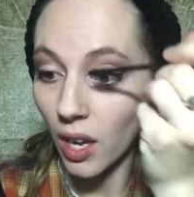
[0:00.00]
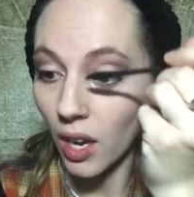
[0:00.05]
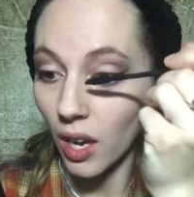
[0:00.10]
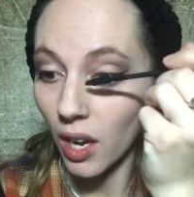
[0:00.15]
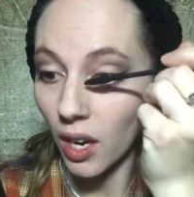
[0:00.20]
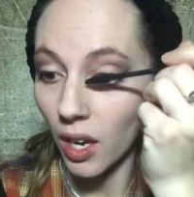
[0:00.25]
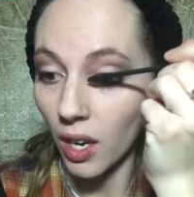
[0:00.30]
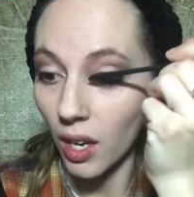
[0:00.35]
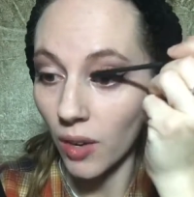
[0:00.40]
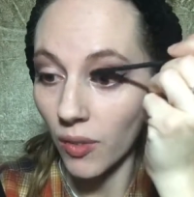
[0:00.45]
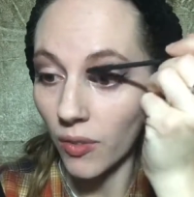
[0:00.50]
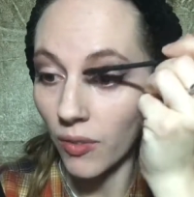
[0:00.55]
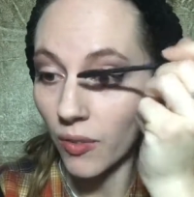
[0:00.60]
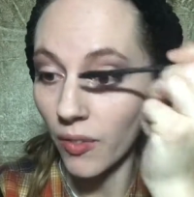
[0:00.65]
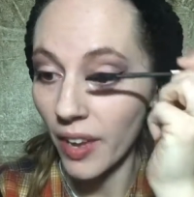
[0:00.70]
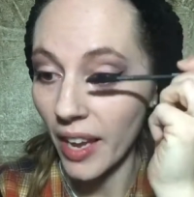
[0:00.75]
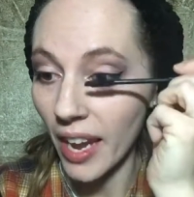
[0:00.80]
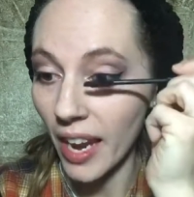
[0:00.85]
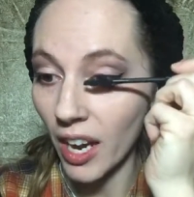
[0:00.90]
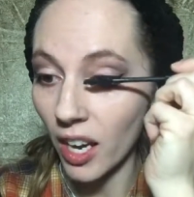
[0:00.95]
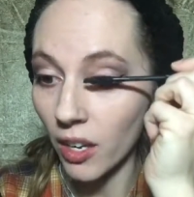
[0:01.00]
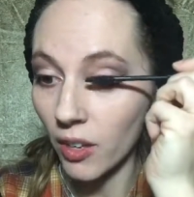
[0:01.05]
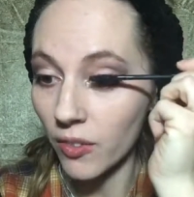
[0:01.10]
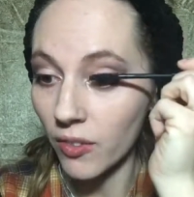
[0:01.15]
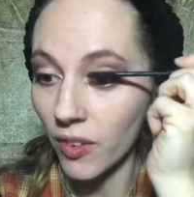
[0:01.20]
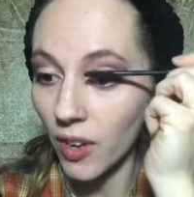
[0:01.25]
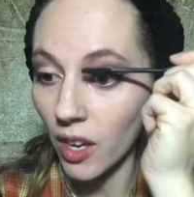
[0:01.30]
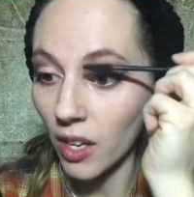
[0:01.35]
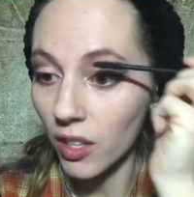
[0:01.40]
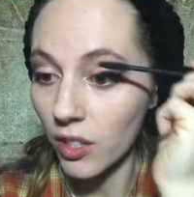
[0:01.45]
our hair
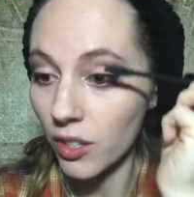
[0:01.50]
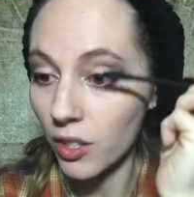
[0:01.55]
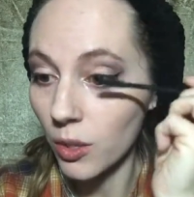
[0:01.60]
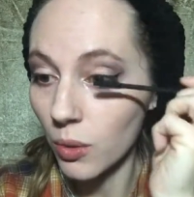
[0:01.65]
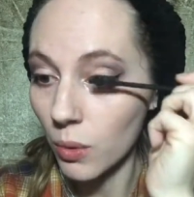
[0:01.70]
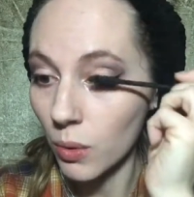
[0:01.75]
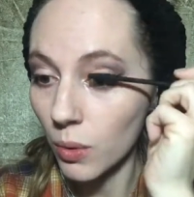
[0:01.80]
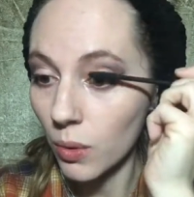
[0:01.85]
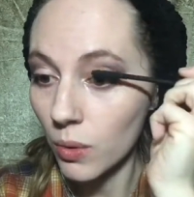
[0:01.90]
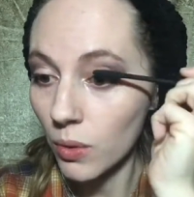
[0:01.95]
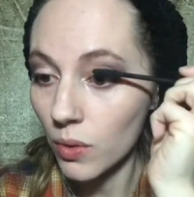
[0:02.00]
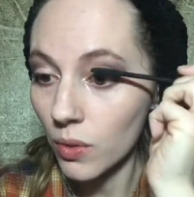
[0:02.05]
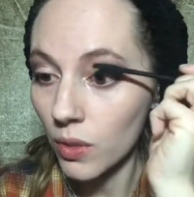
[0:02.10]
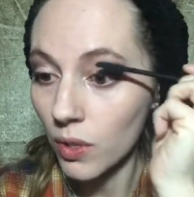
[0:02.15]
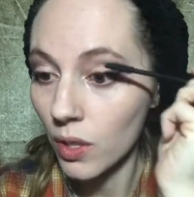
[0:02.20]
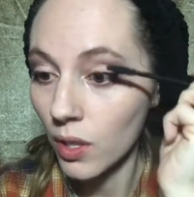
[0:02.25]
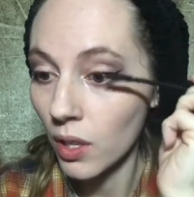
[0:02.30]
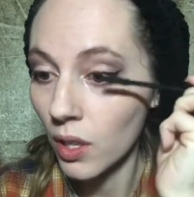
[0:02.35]
follicles.